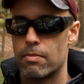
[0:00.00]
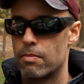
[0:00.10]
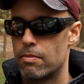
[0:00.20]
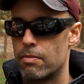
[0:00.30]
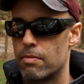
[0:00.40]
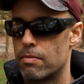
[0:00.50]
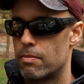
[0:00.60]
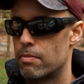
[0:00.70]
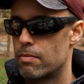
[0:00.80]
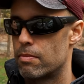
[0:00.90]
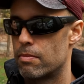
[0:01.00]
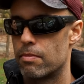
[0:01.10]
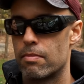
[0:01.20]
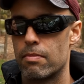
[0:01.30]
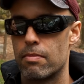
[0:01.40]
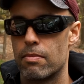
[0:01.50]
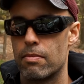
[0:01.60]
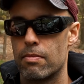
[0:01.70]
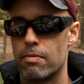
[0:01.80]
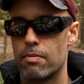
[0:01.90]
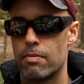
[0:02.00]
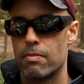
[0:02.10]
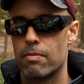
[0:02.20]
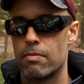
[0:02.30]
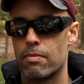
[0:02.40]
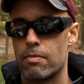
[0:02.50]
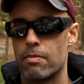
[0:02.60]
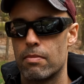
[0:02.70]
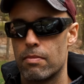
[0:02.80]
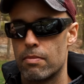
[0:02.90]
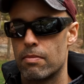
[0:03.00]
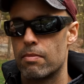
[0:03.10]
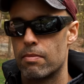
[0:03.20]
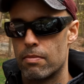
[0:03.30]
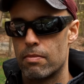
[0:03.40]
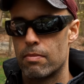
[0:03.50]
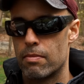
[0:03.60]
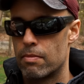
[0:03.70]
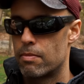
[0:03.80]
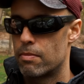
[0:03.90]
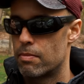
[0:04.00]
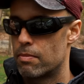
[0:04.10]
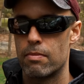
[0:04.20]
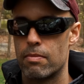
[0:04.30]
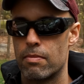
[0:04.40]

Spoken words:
This person isn't speaking.